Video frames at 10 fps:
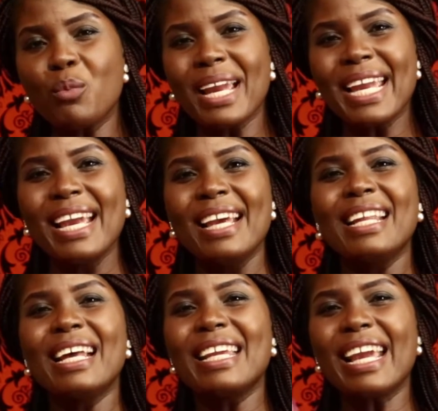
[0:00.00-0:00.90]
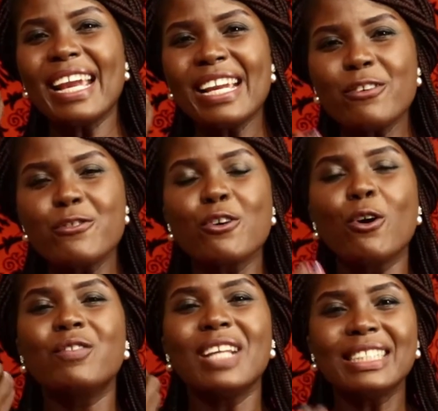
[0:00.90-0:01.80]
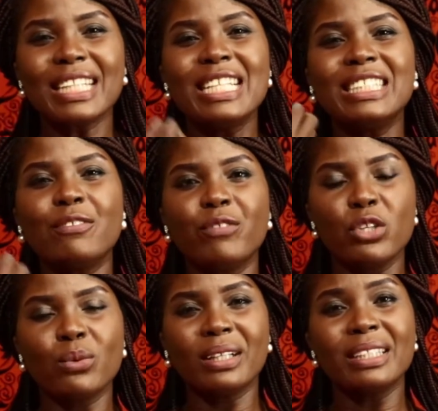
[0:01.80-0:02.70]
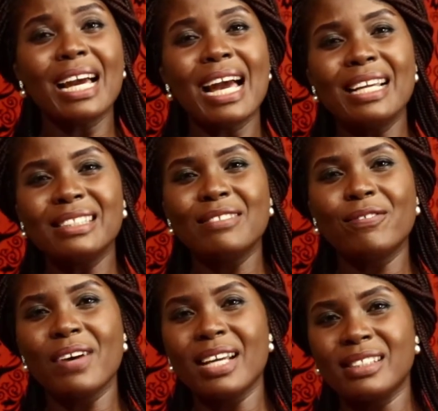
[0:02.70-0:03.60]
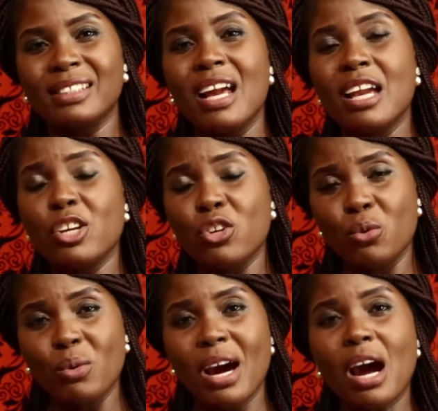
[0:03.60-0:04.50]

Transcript: a way that the health of that individual that has the fats, you know,